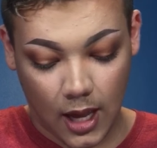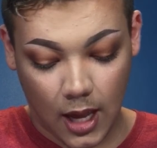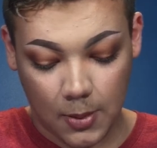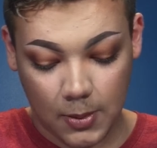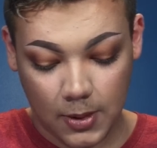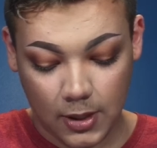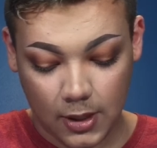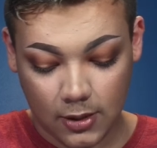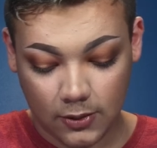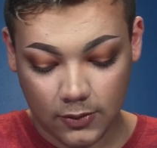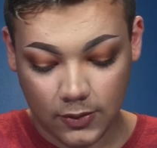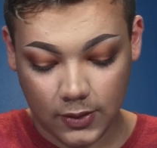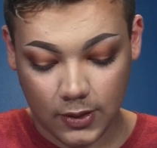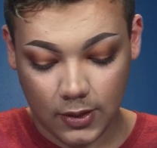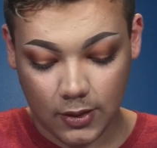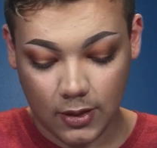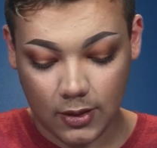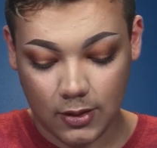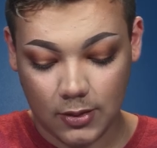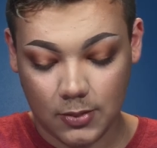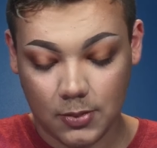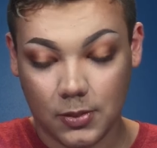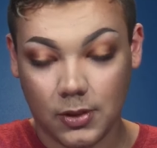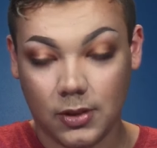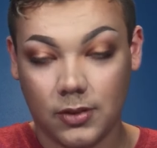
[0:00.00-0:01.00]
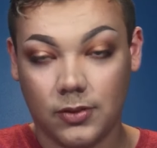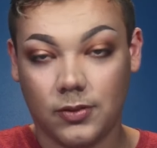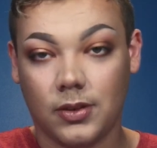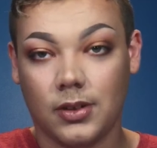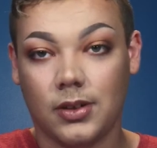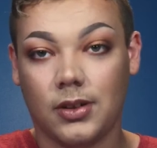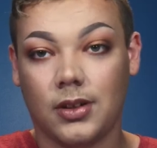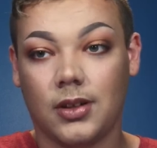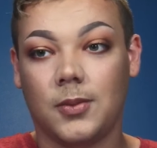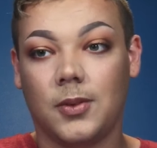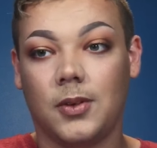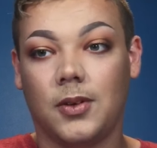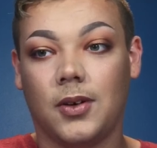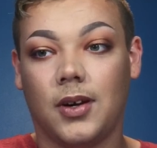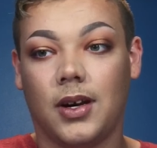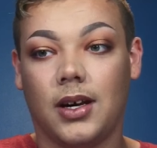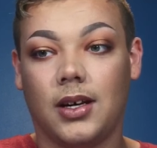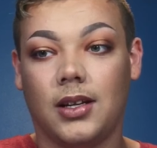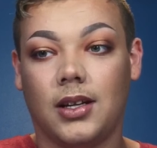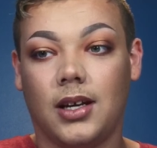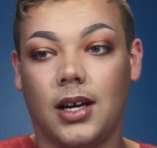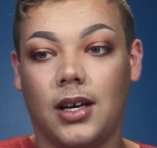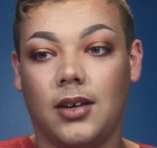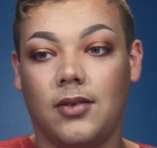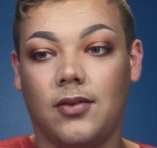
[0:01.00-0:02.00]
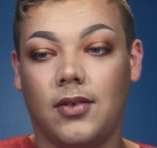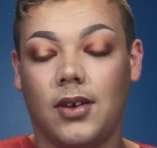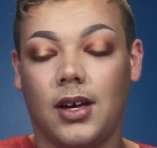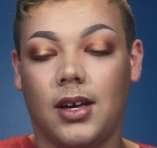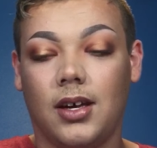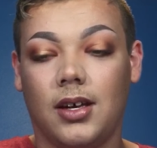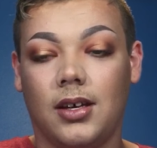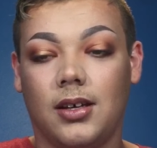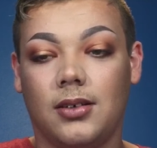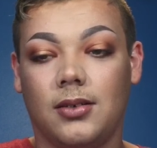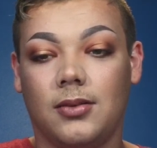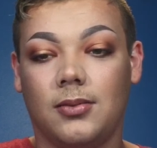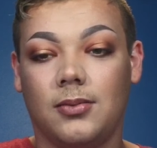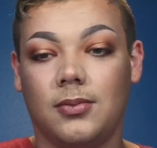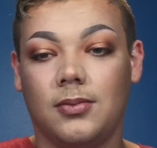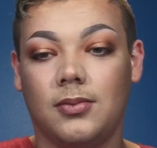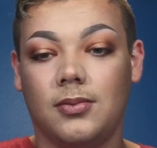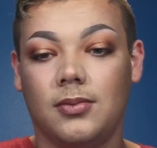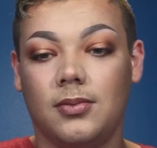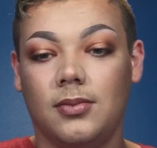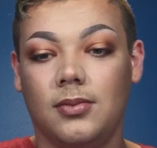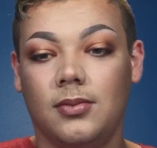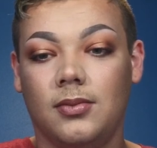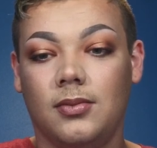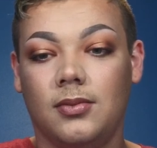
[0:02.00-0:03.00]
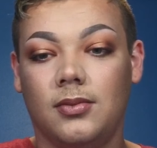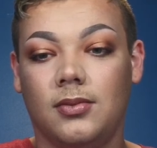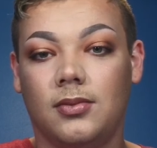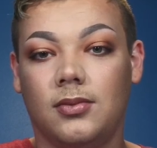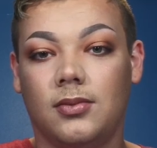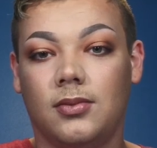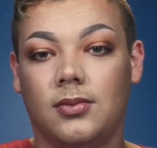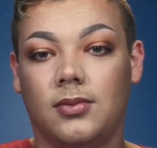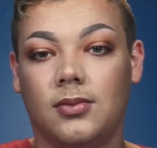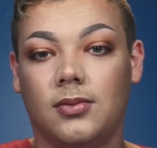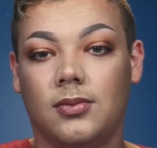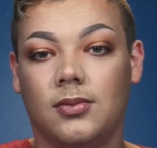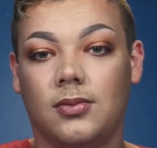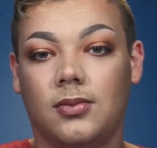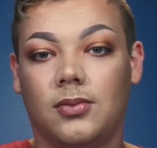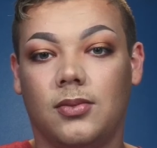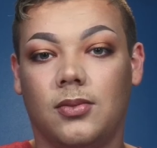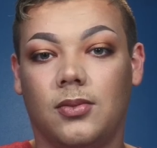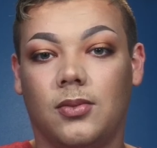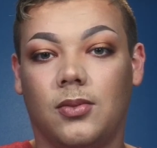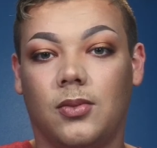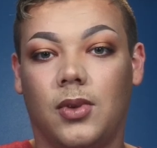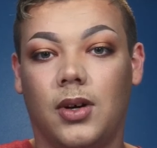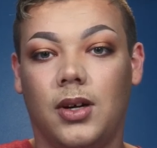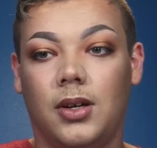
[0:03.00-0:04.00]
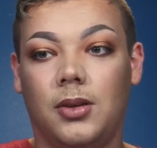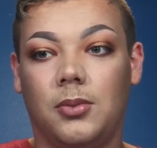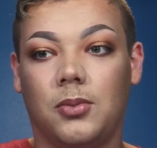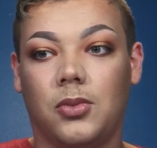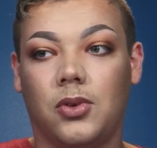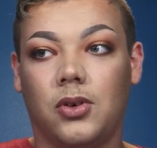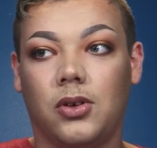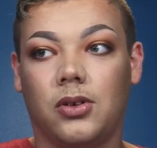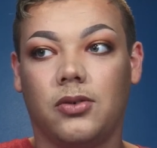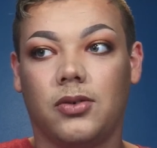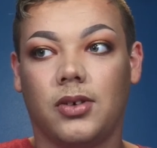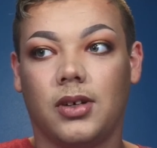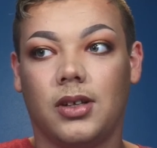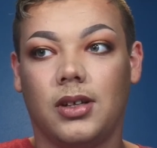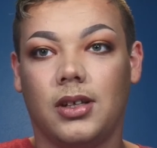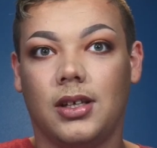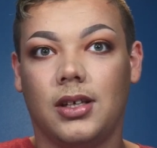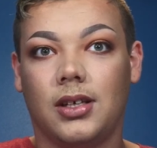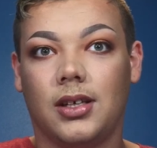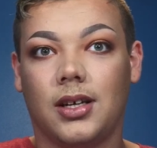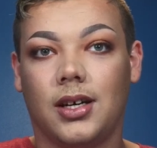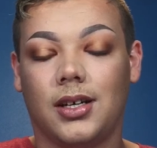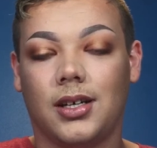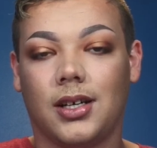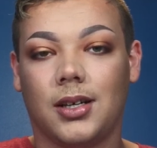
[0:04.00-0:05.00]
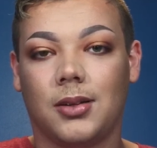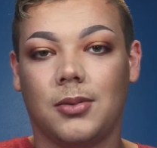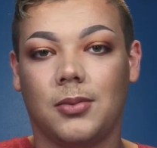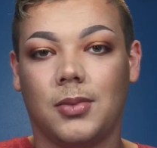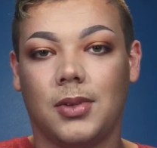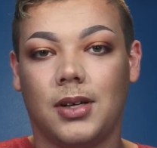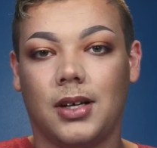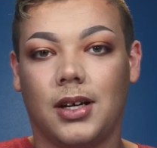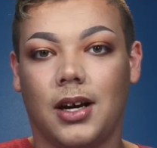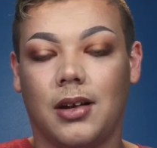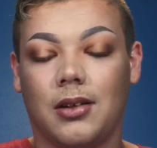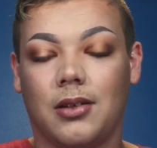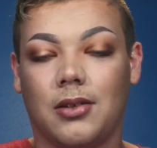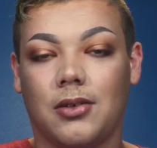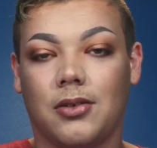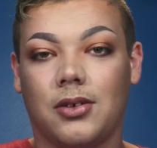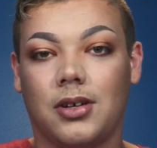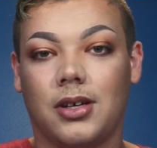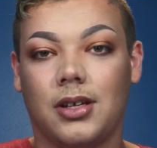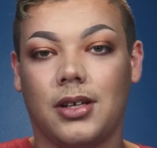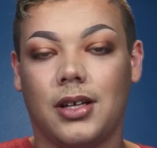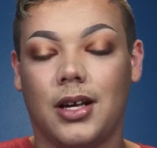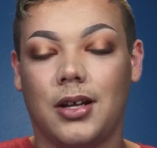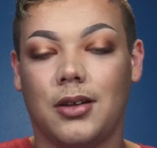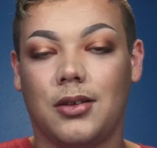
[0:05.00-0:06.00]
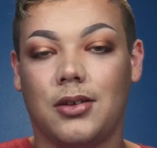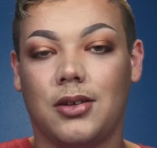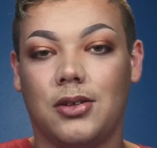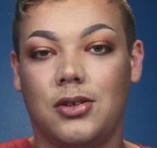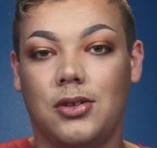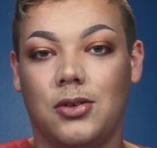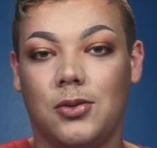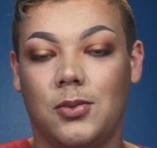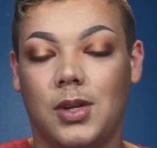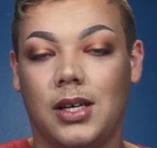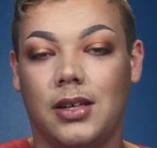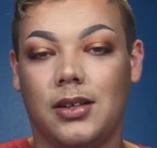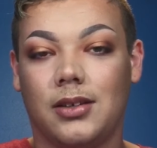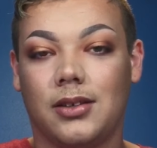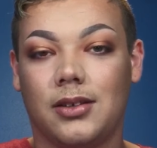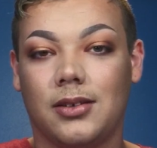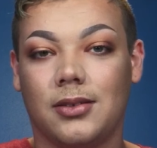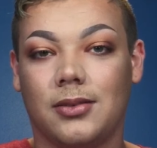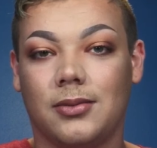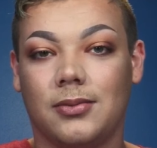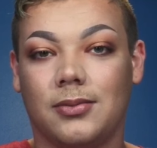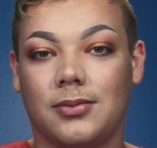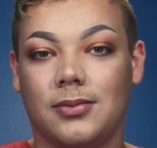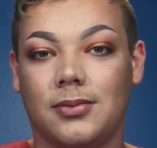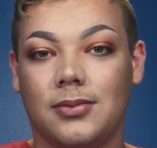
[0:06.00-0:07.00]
How many girlfriends and boyfriends have you had? I've had one boyfriend the entire time I've been in high school, and it lasted 2 weeks.